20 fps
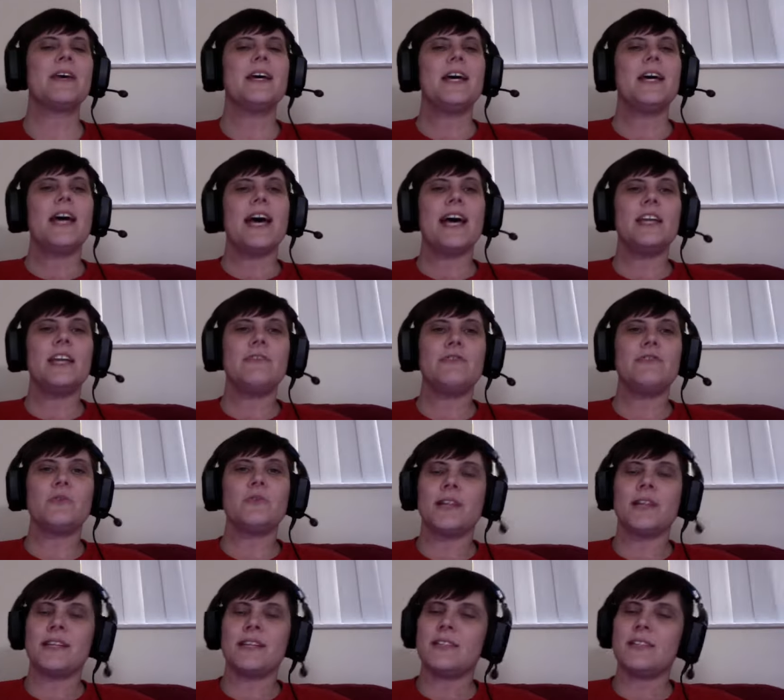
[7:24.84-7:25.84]
And if you
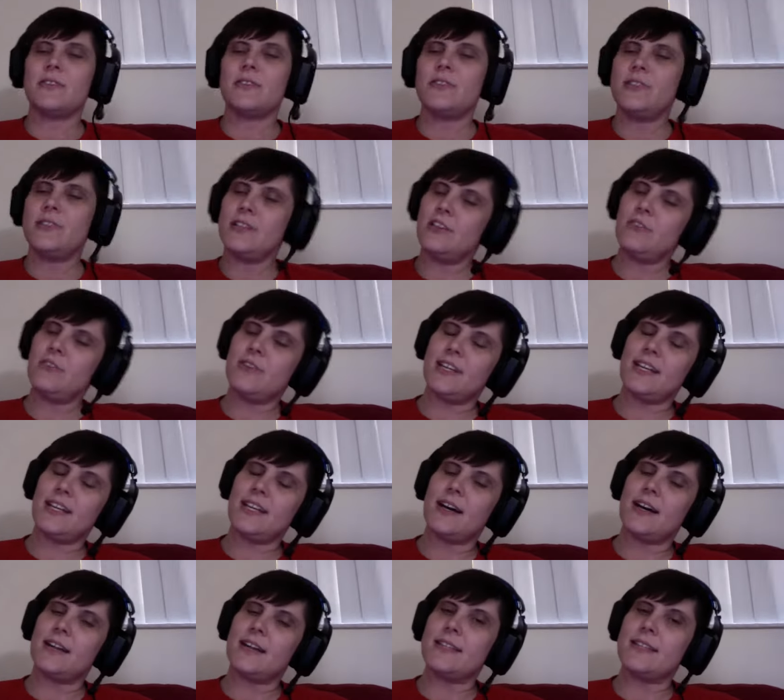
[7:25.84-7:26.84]
would like to continue getting
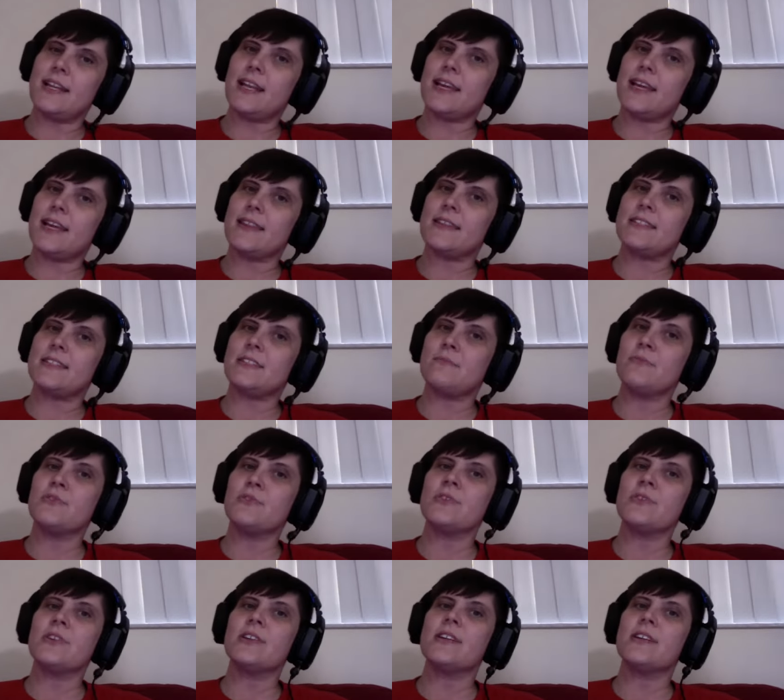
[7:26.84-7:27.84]
content like this and
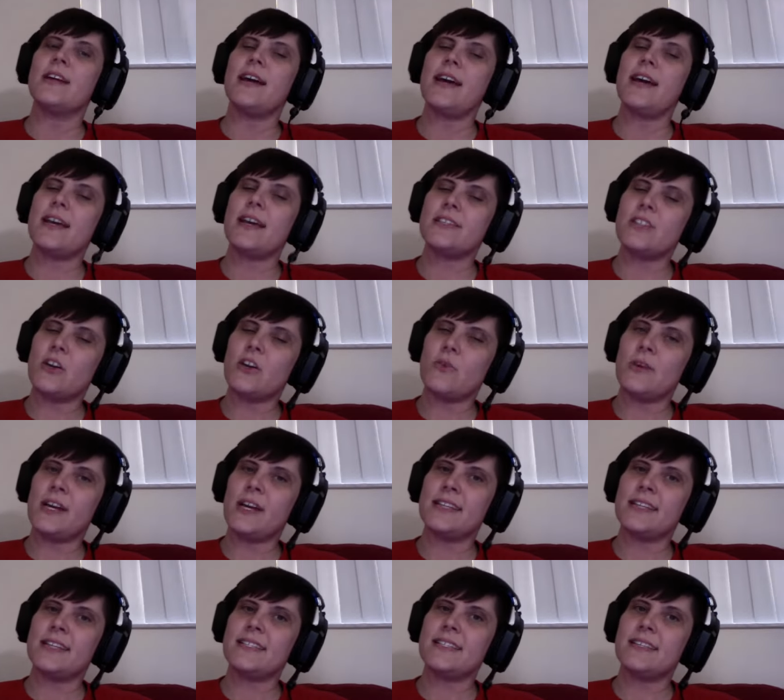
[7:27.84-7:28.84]
more, as
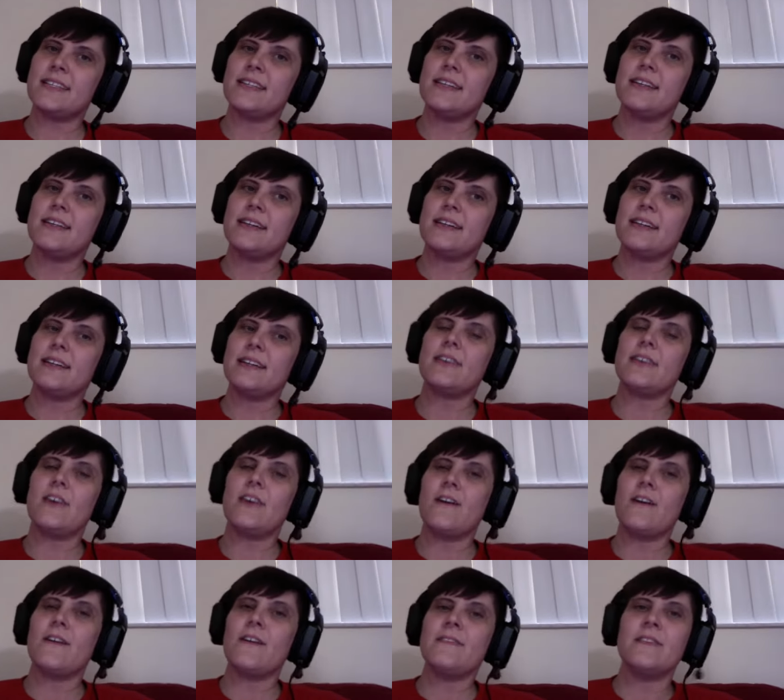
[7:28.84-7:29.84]
always, click
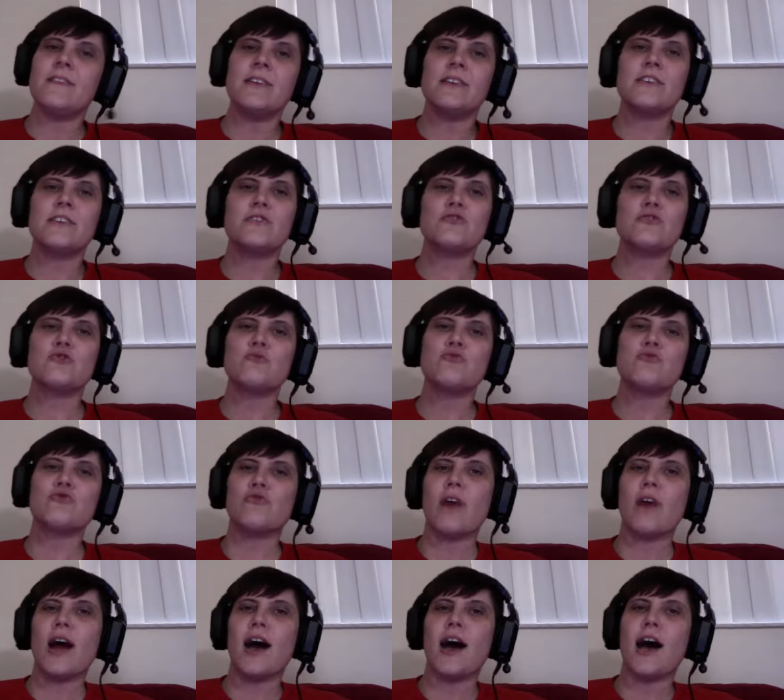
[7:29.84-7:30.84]
on the
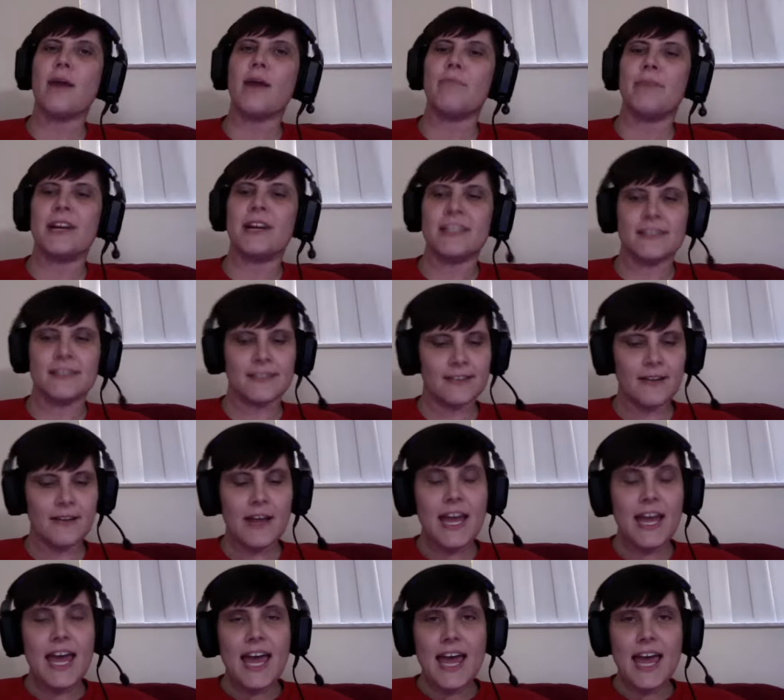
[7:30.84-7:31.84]
subscribe button.
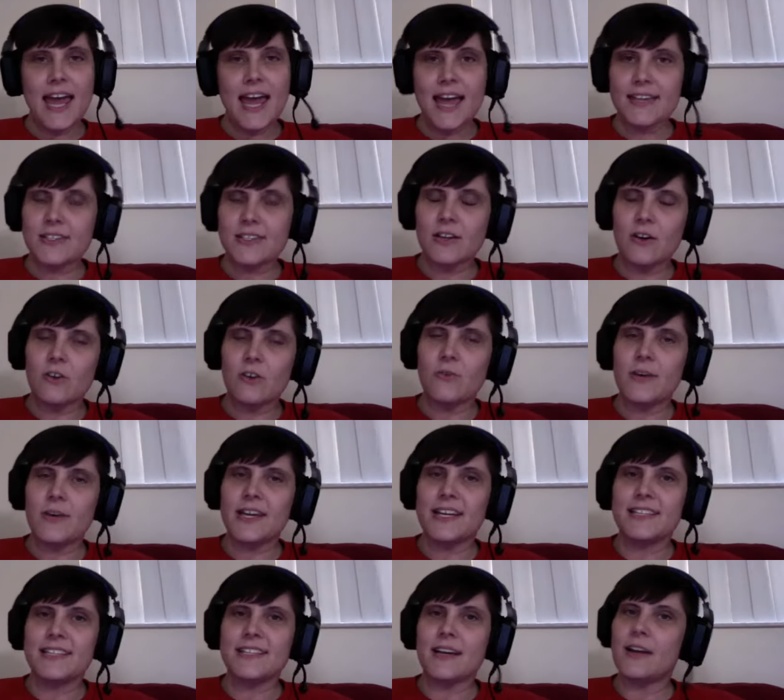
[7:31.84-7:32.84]
As
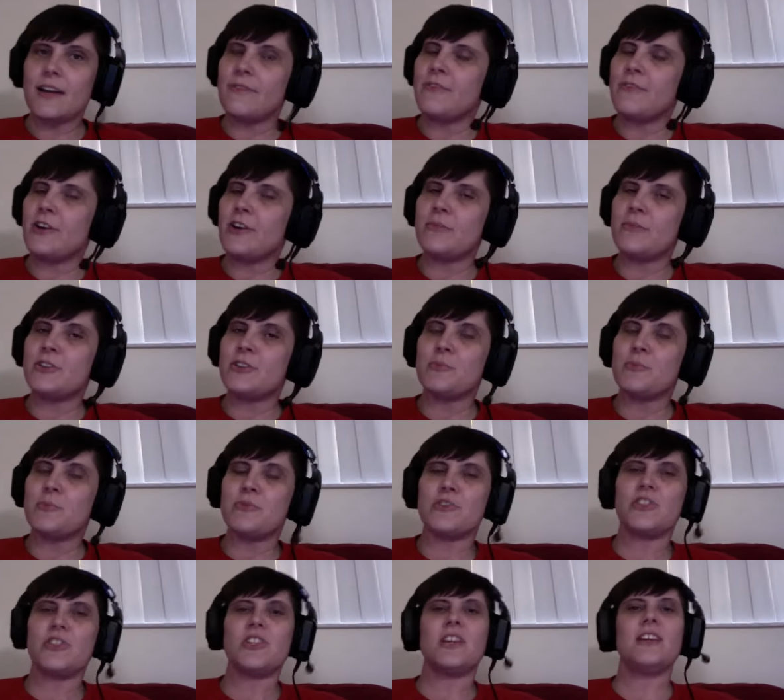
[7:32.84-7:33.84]
always, I very much
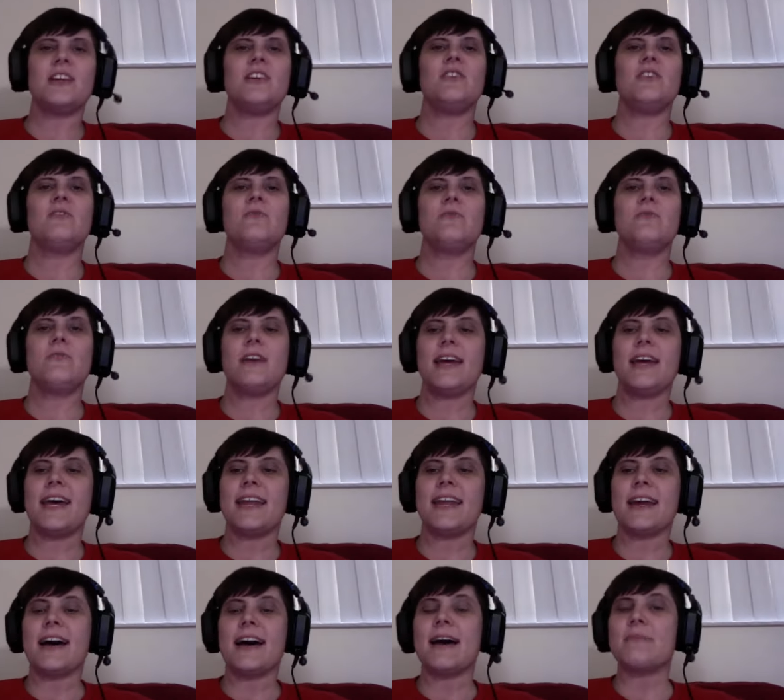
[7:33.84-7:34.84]
appreciate you,
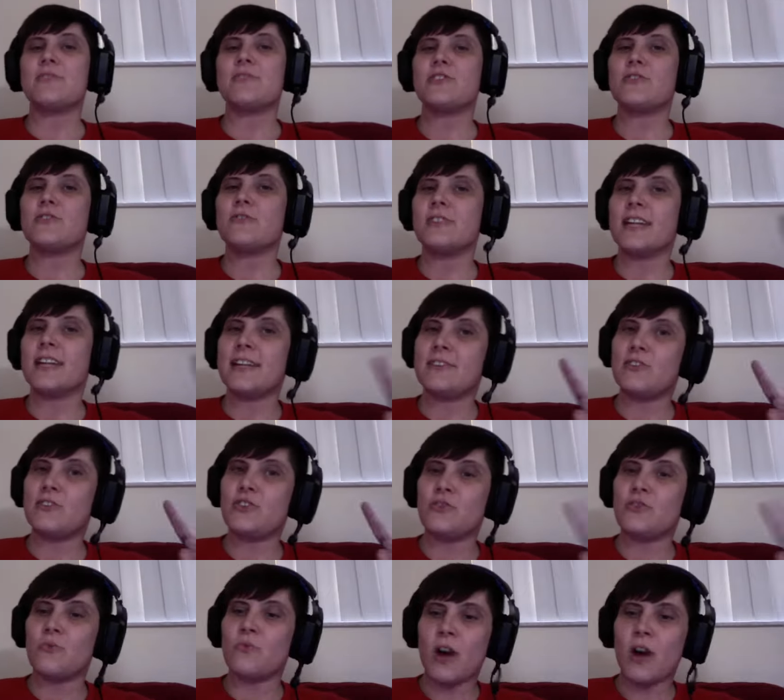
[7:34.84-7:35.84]
and I'm so glad
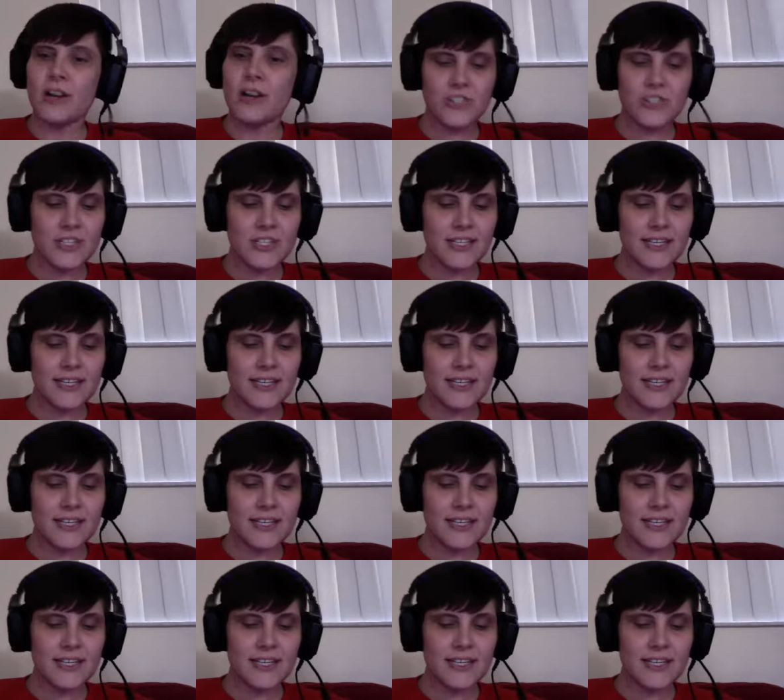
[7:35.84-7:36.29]
that you watched it.